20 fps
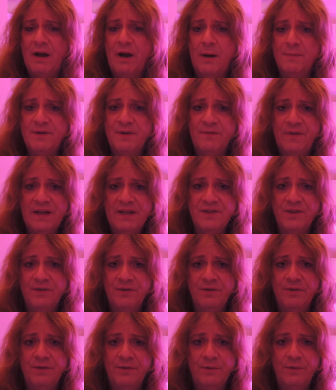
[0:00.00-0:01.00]

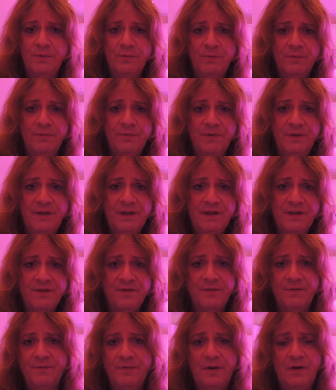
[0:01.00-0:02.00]
observation through
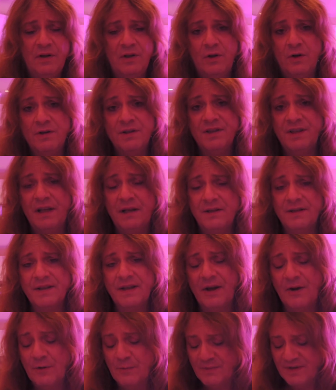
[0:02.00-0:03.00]
these very large
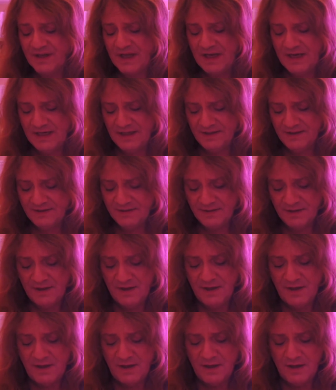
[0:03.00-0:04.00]
telescopes, and
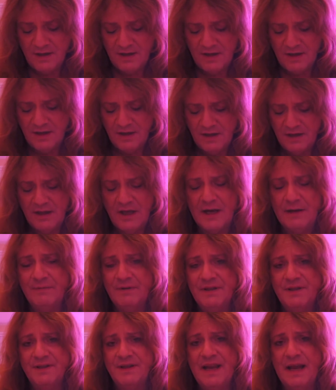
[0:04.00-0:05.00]
a lot of
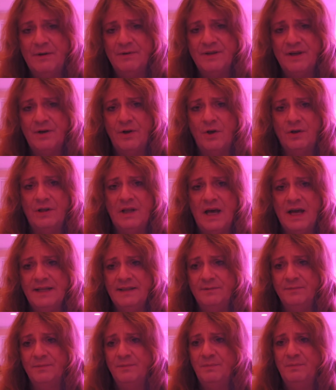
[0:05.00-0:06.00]
it's now done
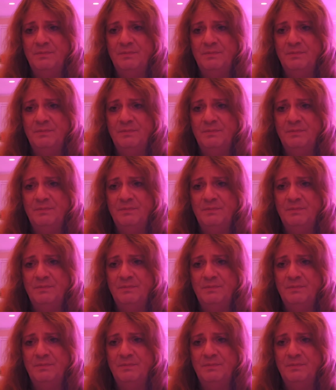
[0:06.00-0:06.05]
online.